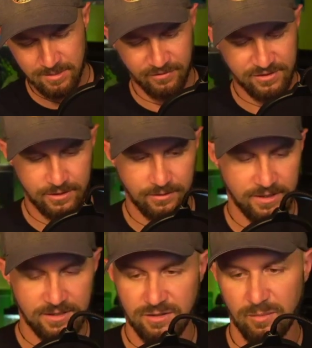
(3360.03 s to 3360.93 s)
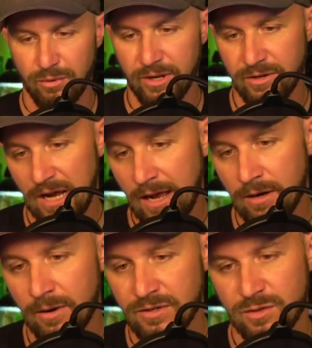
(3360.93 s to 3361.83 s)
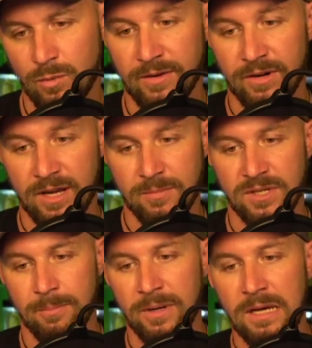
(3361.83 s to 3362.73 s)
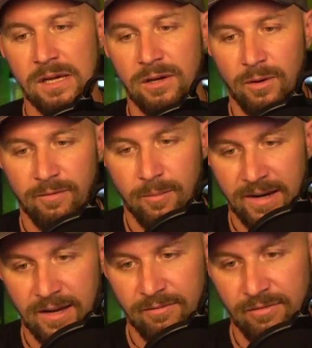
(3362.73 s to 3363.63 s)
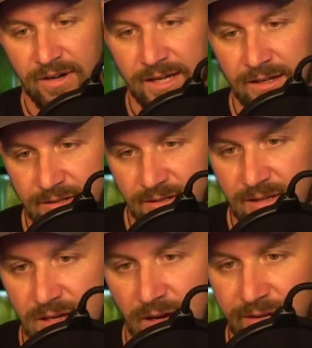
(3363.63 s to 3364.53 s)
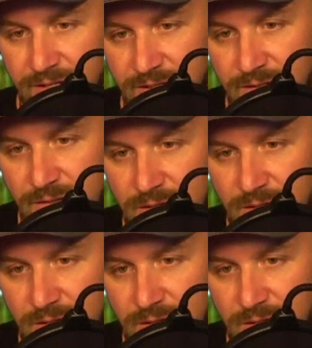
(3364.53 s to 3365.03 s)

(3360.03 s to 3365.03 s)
facilities and some breeders. I don't know. It's just whatever comes up. Whoever might invite us to